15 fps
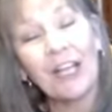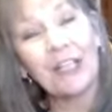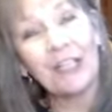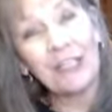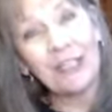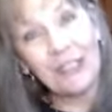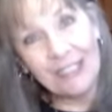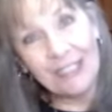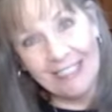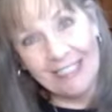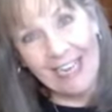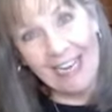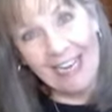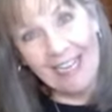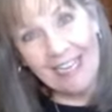Good
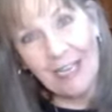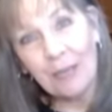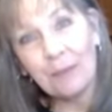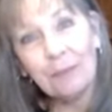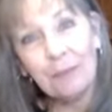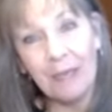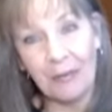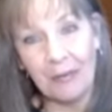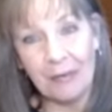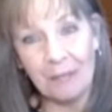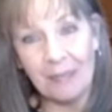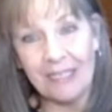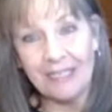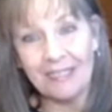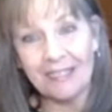day, merry
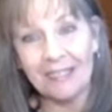meet.